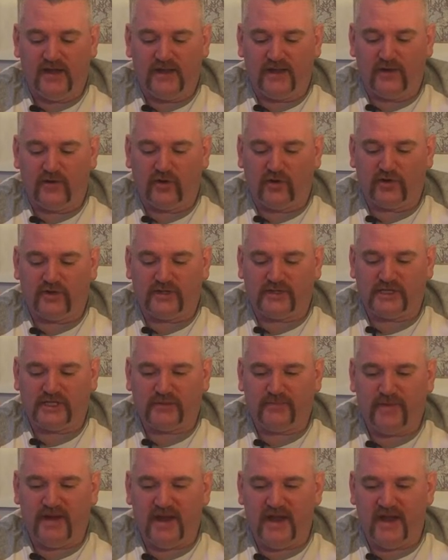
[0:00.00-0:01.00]
the north of
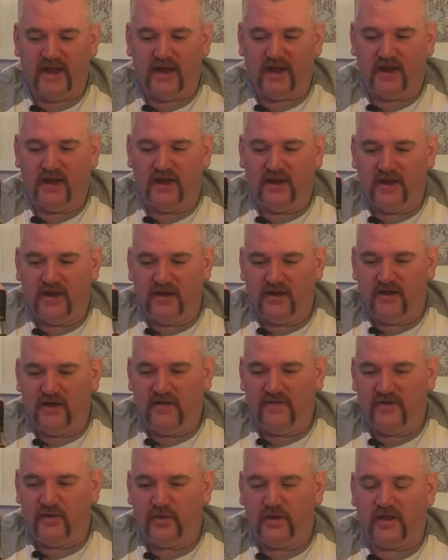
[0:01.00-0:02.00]
Spain. Now,
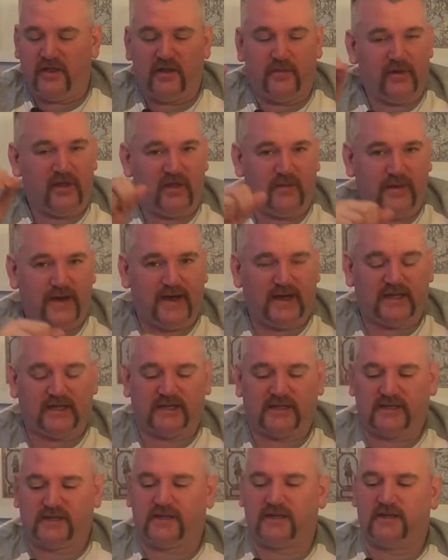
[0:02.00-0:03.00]
if you know anything about the
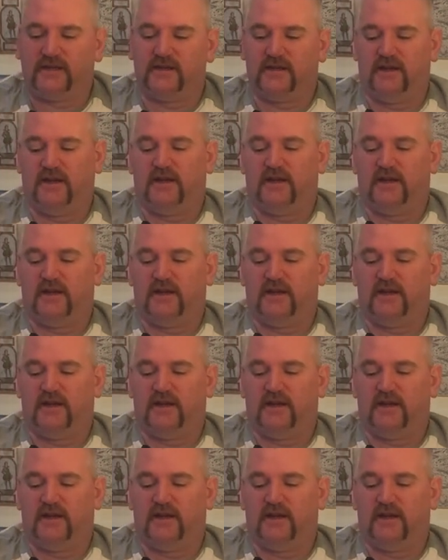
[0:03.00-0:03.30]
Basques,